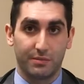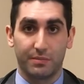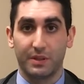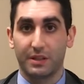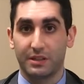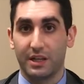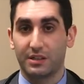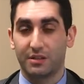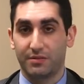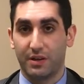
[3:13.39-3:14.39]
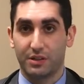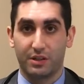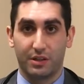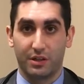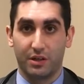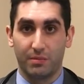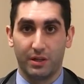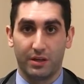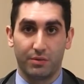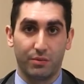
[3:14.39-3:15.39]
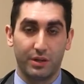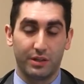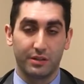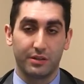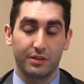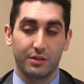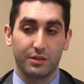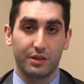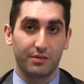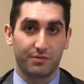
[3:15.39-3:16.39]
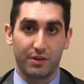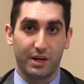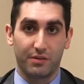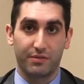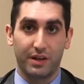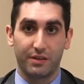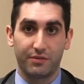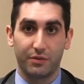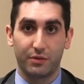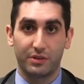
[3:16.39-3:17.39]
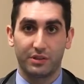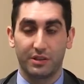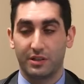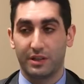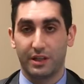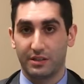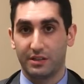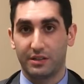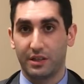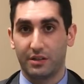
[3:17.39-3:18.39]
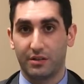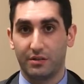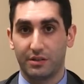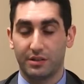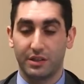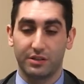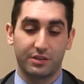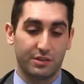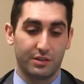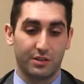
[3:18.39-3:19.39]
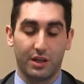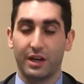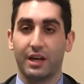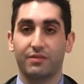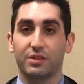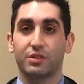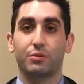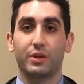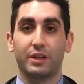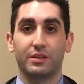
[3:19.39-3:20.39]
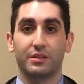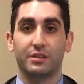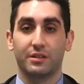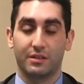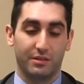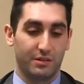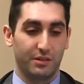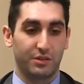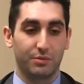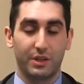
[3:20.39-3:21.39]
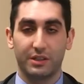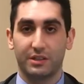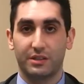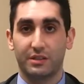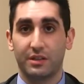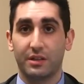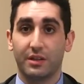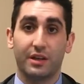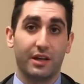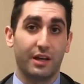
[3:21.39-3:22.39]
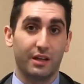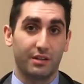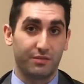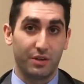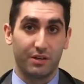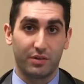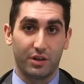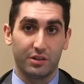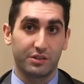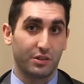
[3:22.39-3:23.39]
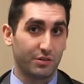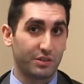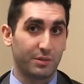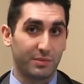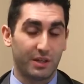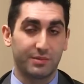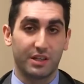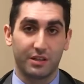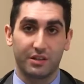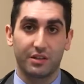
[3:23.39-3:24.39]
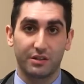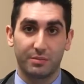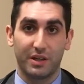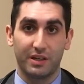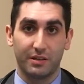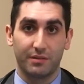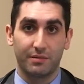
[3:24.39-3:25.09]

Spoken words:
because that's the function of the gallbladder. When you eat fried or fatty foods, it gets a signal and says, I have to squeeze. It squeezes, and if you have gallstones, sometimes that can cause pain.